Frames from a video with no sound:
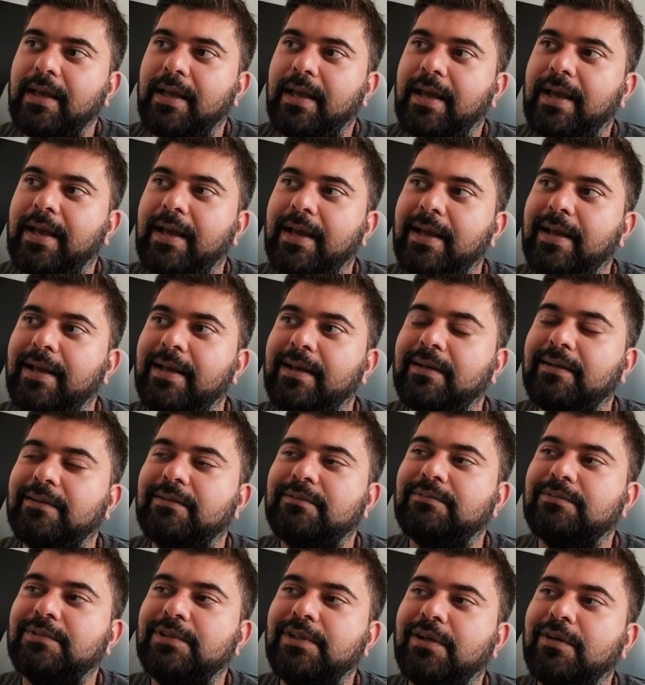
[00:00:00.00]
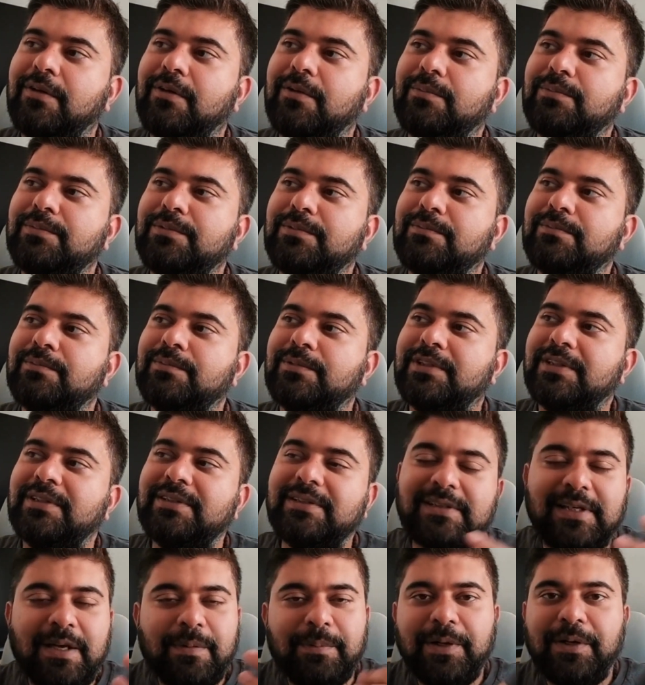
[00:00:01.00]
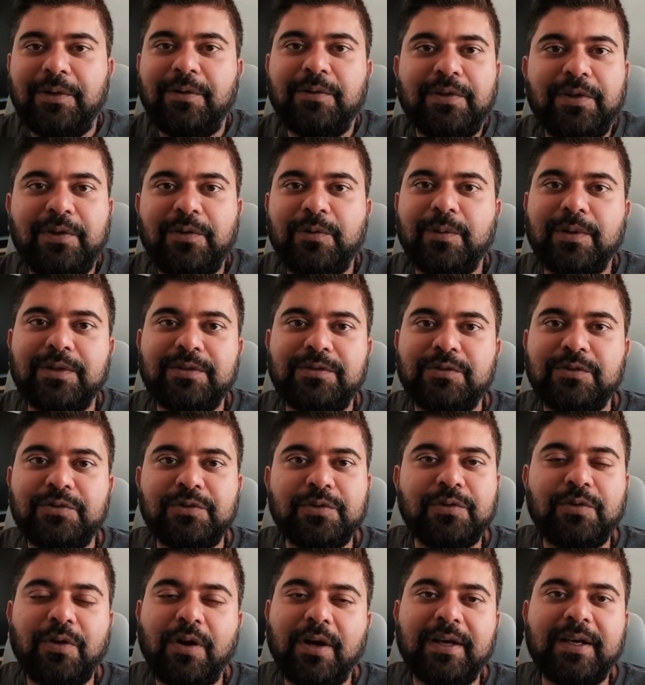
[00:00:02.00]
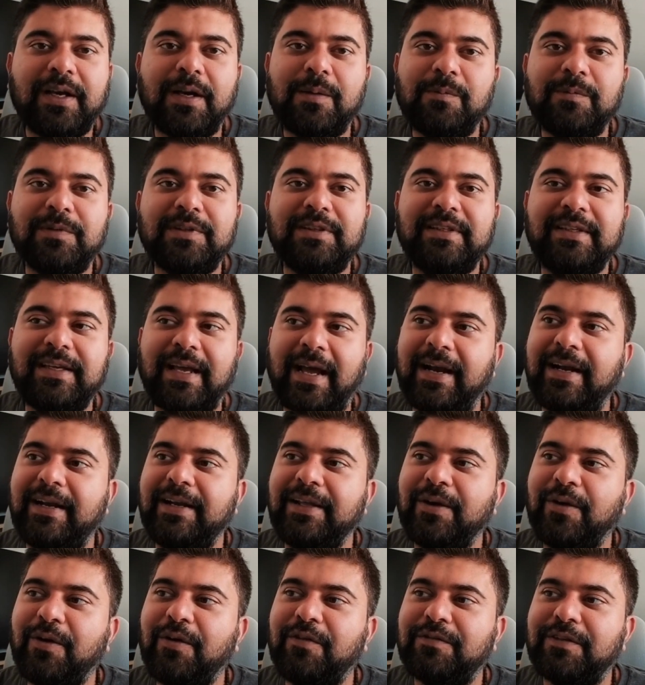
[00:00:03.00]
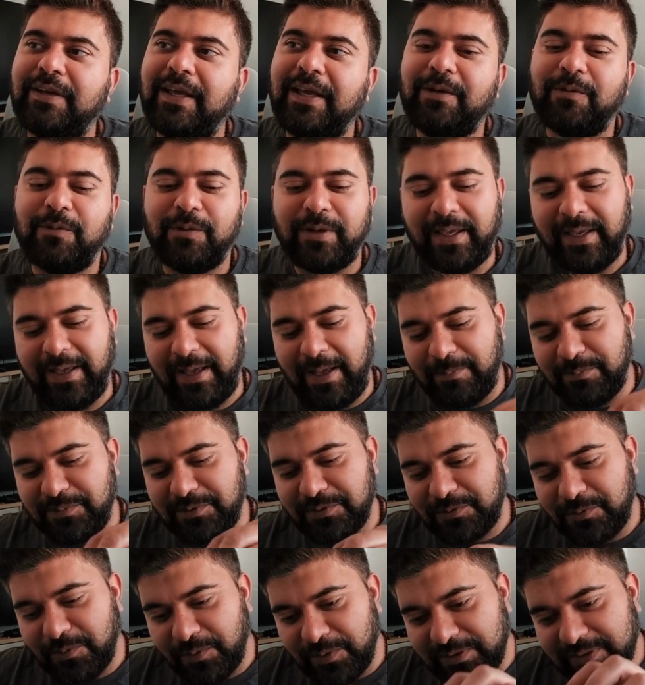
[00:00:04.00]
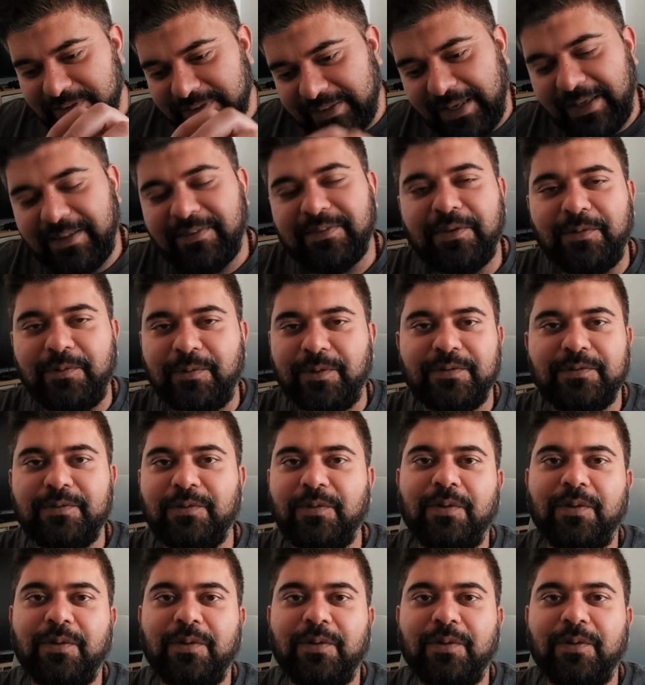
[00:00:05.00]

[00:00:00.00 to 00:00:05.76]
And just coming to the US, you should not come with the idea of like, okay, I'm just going to stay in the US.